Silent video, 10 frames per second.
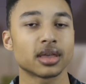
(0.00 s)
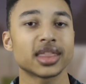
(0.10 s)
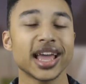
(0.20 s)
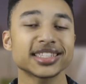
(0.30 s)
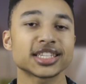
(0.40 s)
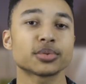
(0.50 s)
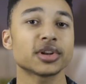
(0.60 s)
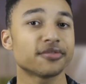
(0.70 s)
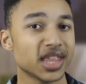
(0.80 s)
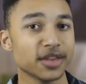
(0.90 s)
That is one
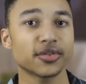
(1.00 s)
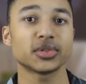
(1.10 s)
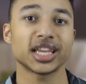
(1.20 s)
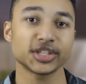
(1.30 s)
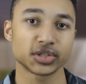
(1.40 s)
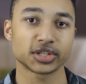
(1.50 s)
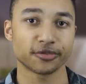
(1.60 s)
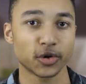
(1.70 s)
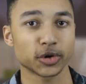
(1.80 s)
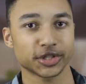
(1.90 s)
of the foundations of
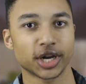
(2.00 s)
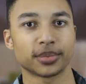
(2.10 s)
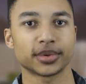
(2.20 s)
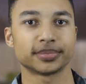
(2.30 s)
Photoshop.